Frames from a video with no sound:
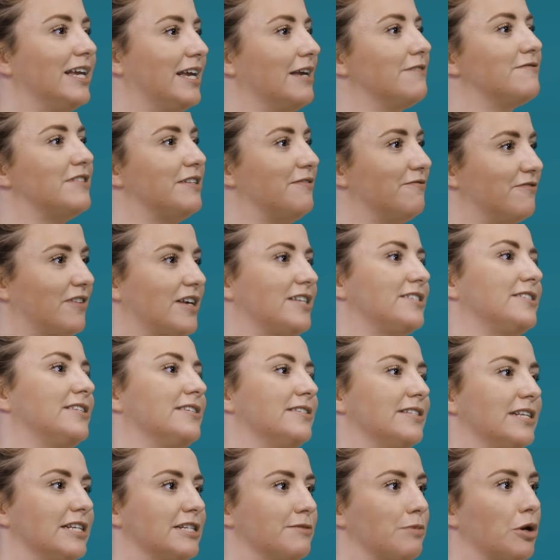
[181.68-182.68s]
gives
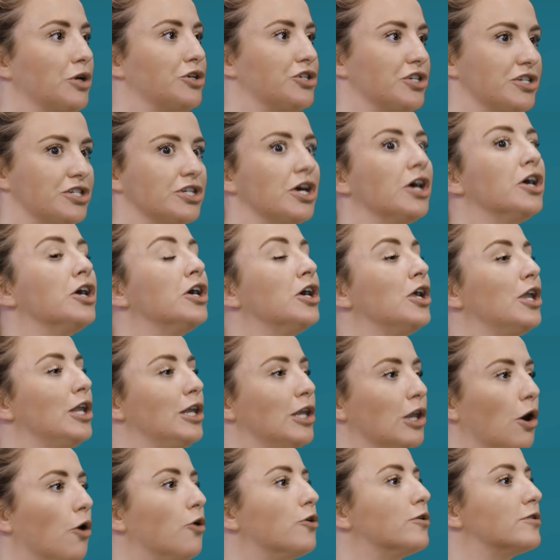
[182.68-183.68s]
investors exposure to
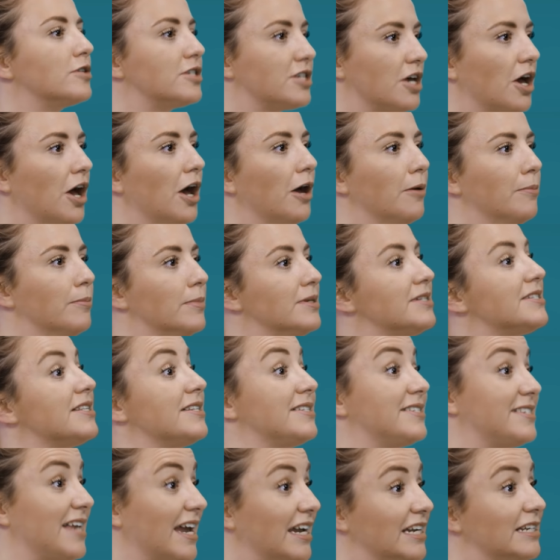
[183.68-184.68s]
long-term
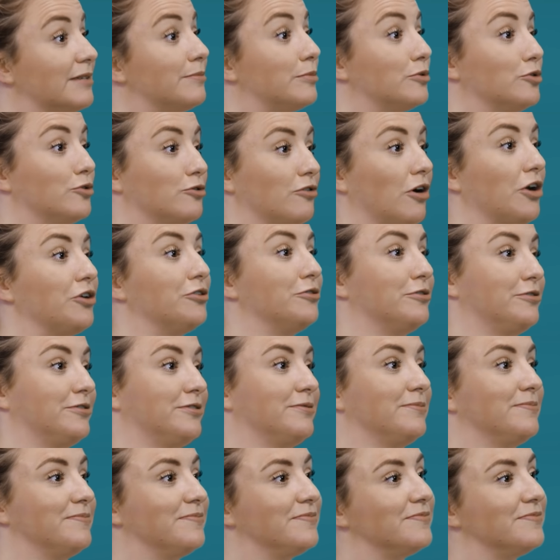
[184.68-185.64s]
sustainable growth.